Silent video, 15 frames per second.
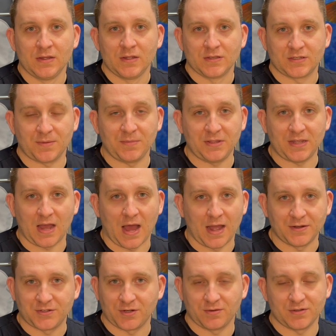Some of the eye
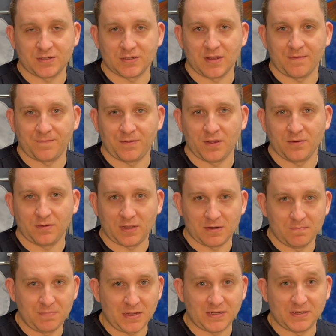turn stuff, though,
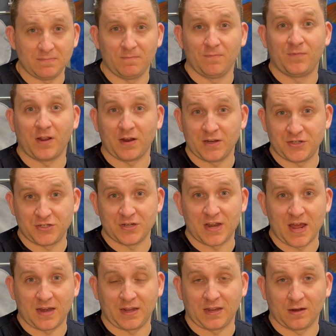can be very
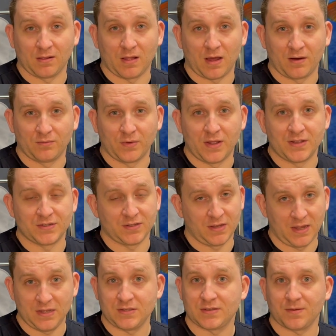genetic in a lot of ways.
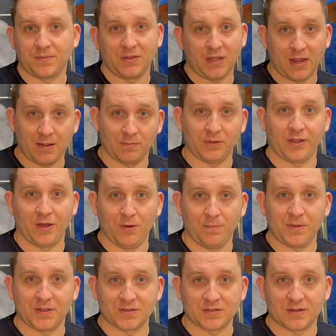And some of the
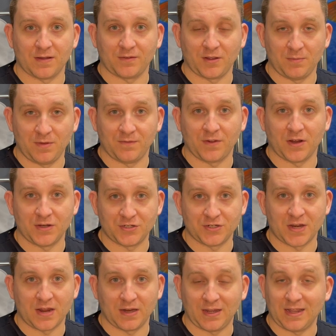amblyopia stuff can be very
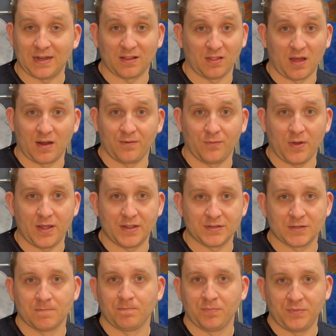genetic in a lot of ways.
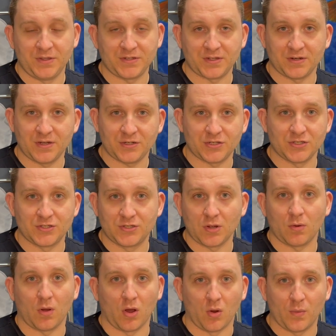These conditions
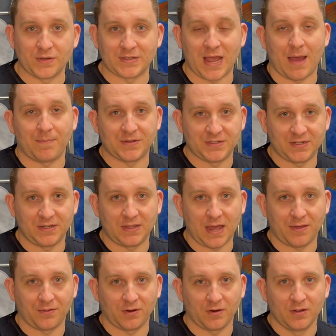don't always happen
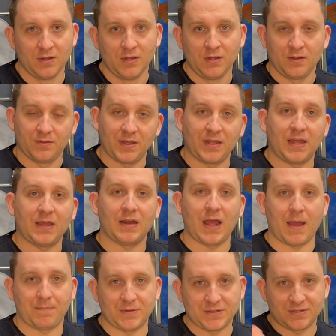together. They can
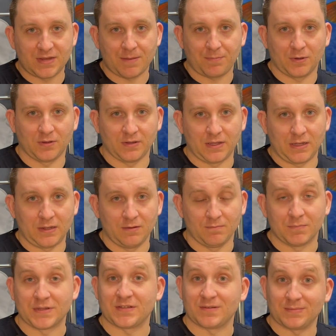happen separately,
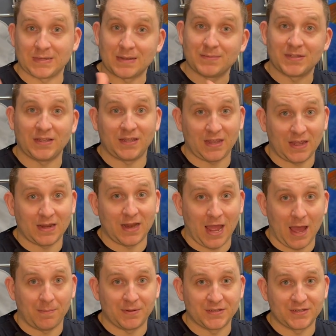but sometimes they can
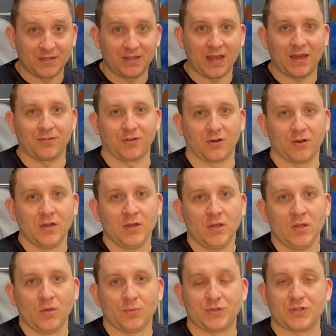happen together,
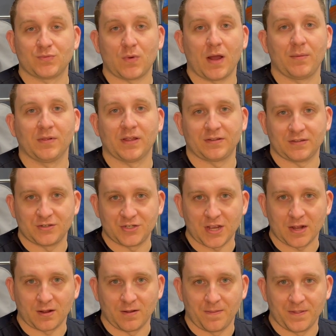which is why we like to
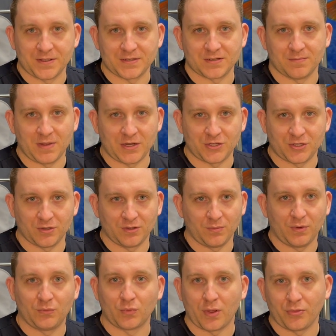check on this to make sure that
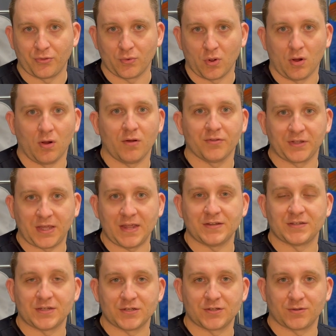we run through all the
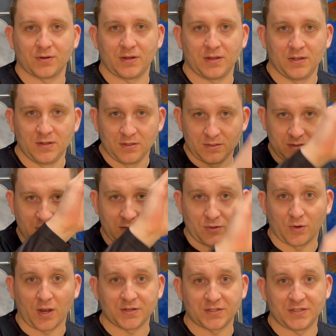case history, that
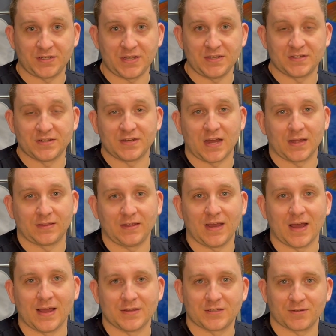cross the T's and dot the
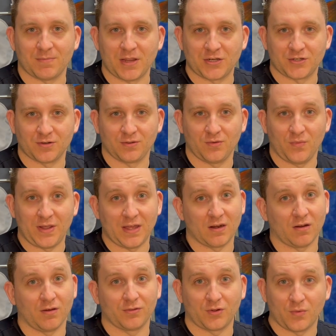I's to make sure that we get
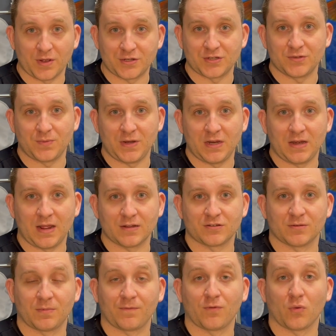all the questions we need
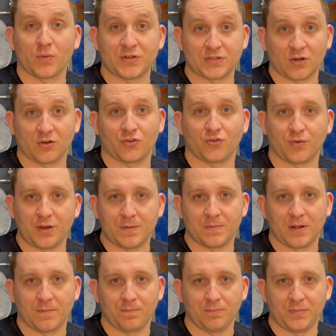answered before we start treatment.
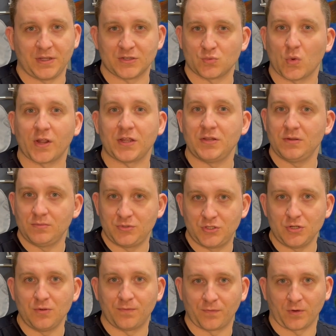Because what can you
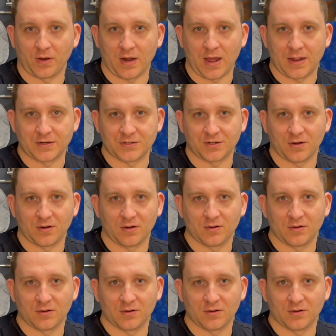do for an eye turn?